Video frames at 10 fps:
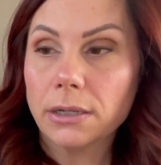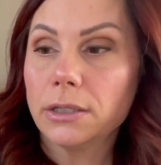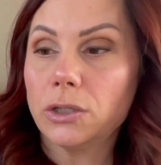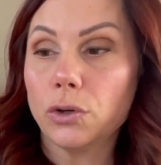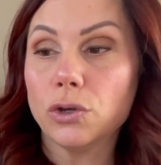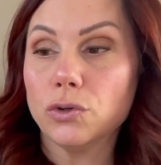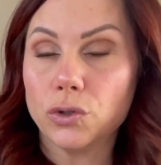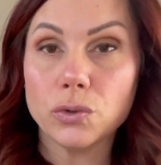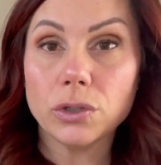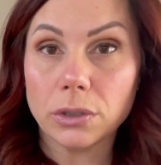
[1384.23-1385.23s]
So you
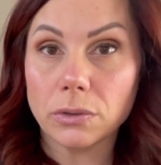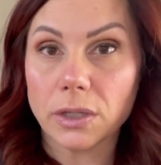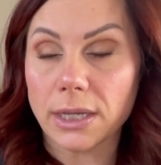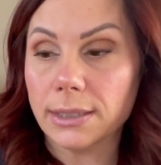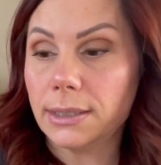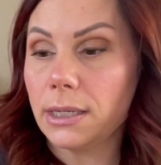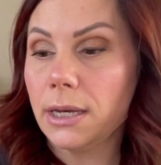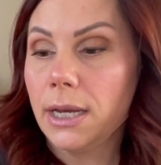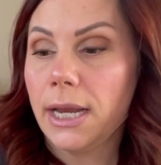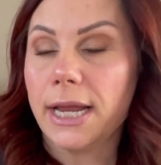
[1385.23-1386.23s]
do dilute this.
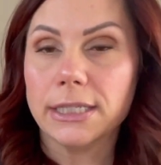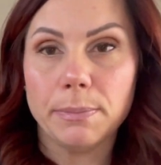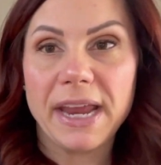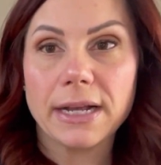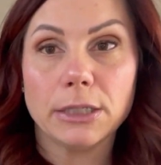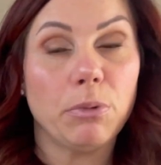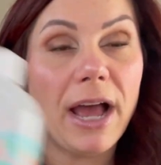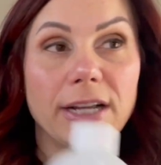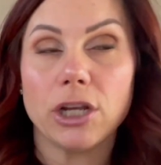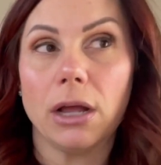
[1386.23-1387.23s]
It's Make a Splash.